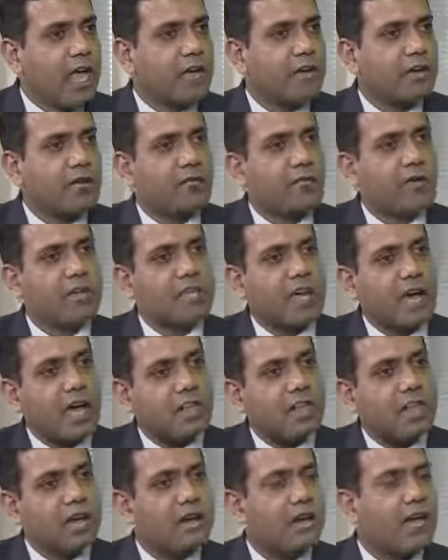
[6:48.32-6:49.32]
And with
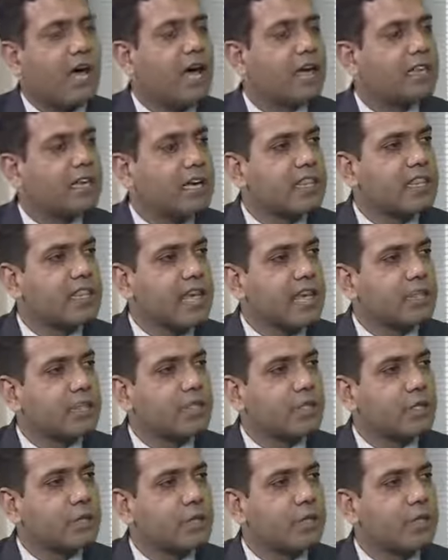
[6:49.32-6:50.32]
other
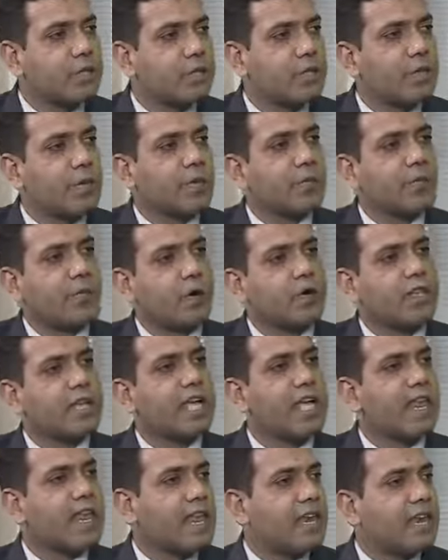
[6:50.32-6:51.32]
things, you could put the
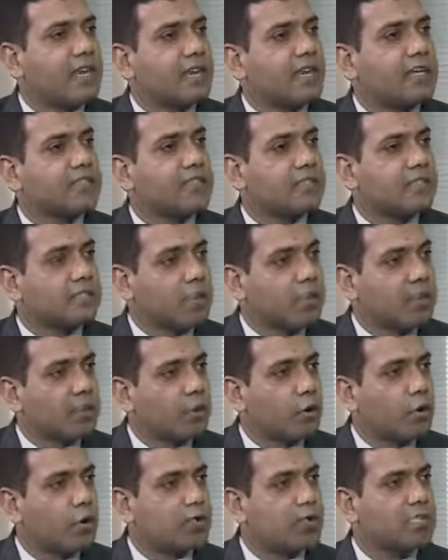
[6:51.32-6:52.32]
analytics
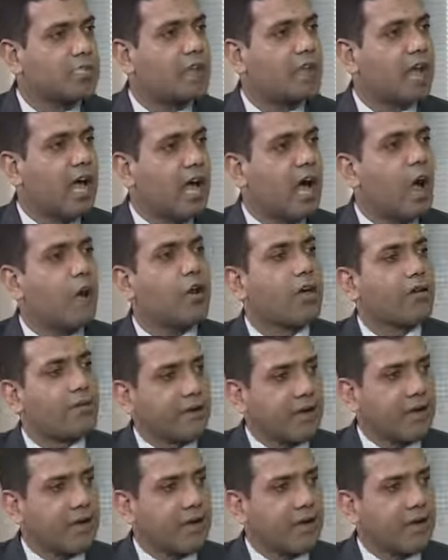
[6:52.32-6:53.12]
reports out of